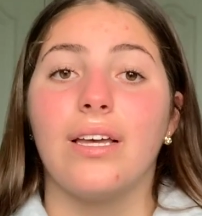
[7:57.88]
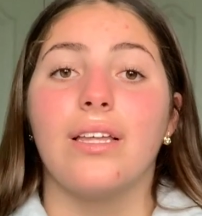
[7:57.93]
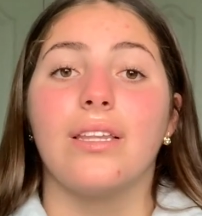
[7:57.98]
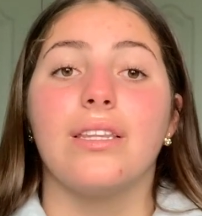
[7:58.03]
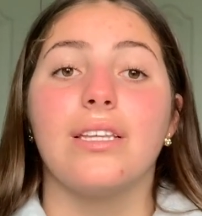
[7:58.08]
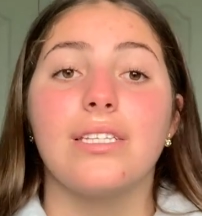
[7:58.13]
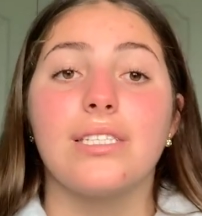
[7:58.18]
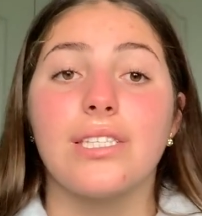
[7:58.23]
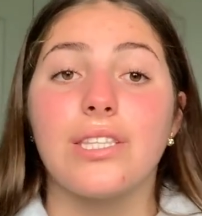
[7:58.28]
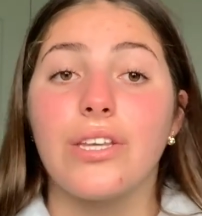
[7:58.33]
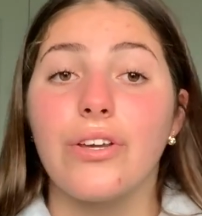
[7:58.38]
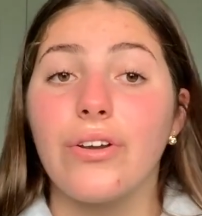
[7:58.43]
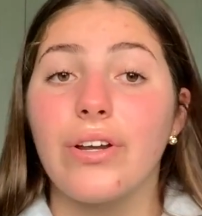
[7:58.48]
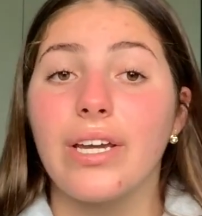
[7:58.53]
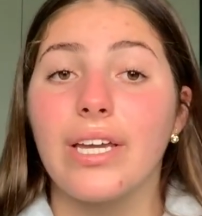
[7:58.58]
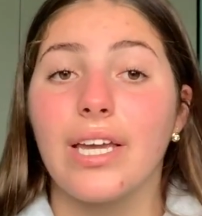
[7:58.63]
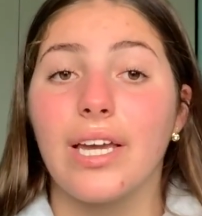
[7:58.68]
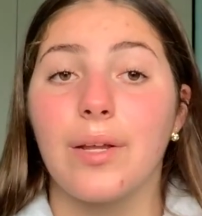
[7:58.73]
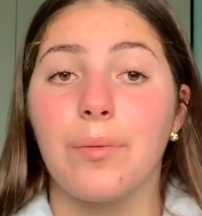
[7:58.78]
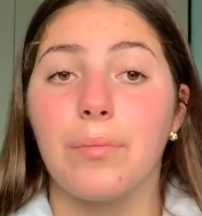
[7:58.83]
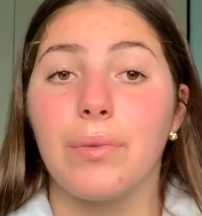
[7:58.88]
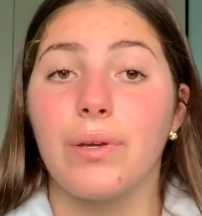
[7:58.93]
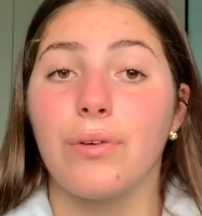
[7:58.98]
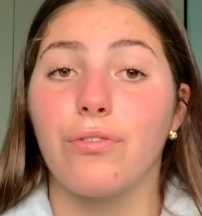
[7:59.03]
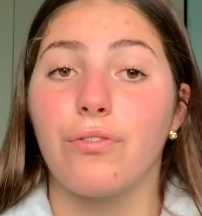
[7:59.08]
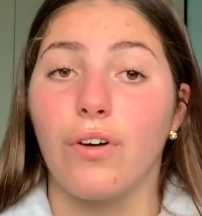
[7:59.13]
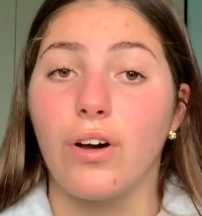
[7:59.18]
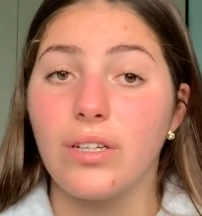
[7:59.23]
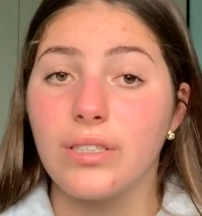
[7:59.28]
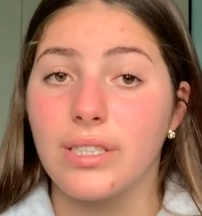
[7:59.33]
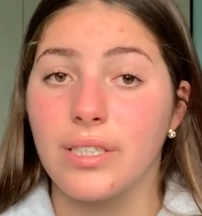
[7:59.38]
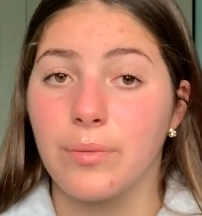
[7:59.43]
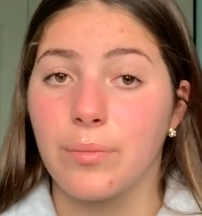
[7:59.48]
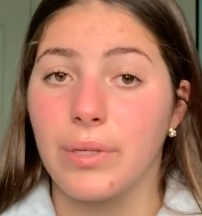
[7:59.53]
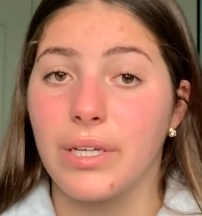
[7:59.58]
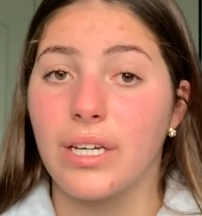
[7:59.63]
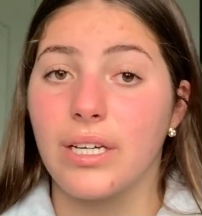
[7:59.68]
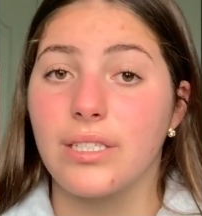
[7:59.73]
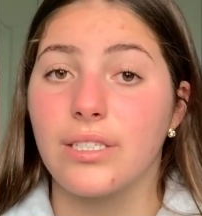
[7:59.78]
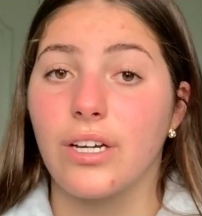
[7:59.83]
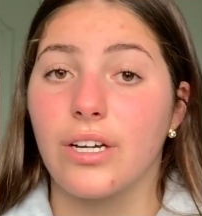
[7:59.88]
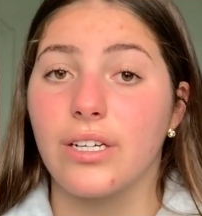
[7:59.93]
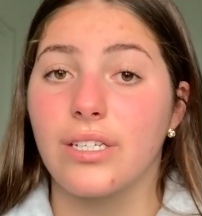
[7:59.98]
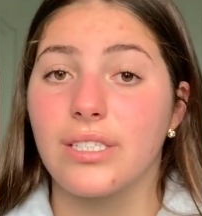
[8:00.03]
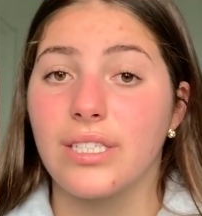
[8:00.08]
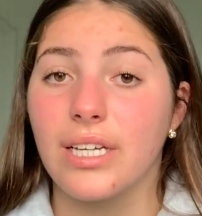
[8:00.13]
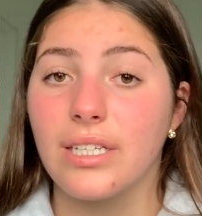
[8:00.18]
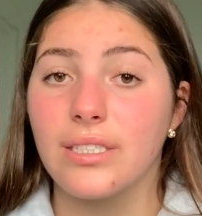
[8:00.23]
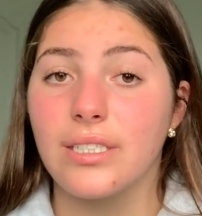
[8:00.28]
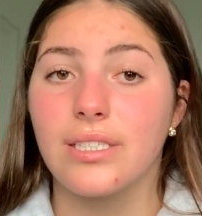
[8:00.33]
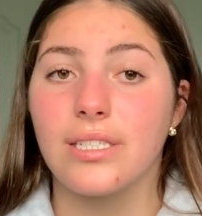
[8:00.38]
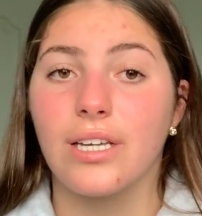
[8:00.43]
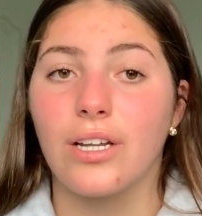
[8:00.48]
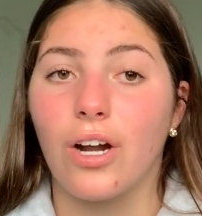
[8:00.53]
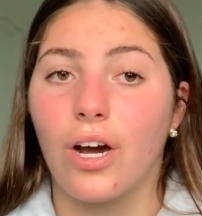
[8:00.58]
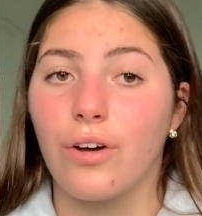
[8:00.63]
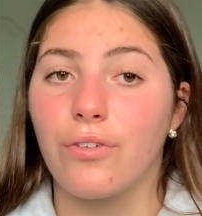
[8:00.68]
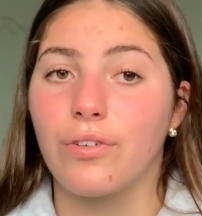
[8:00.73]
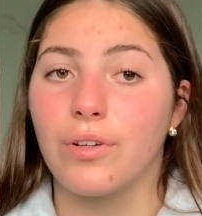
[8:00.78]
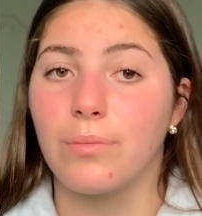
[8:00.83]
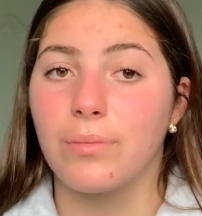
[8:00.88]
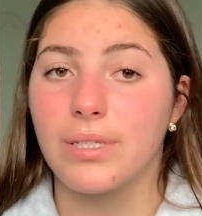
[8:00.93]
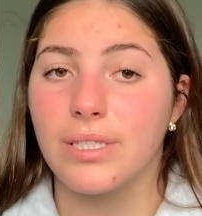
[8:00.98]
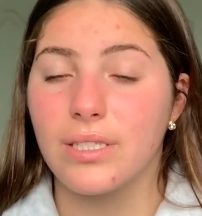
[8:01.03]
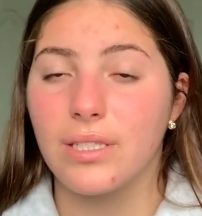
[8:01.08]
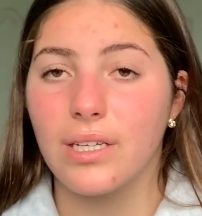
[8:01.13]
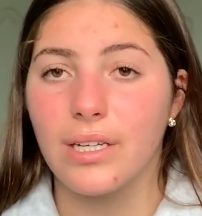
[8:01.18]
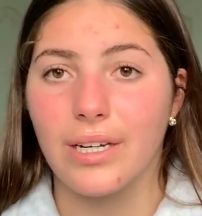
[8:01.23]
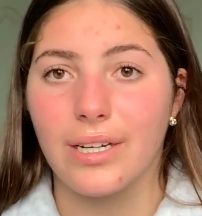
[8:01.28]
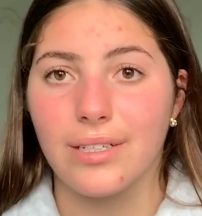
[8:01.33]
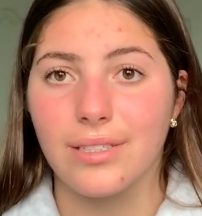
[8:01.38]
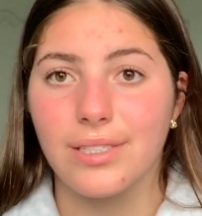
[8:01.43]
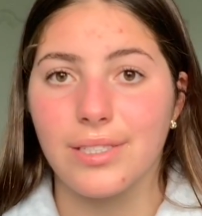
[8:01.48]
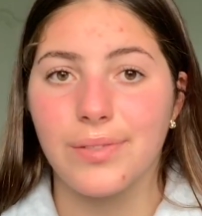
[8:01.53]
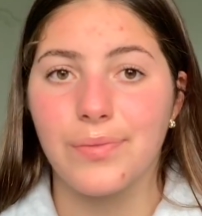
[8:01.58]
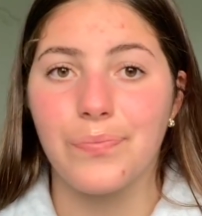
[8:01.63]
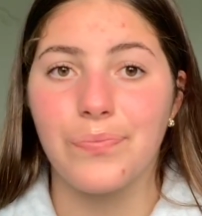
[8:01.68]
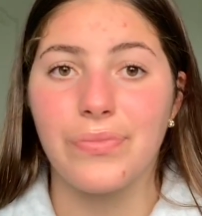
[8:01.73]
This theory can be faulty because our senses can often mislead us.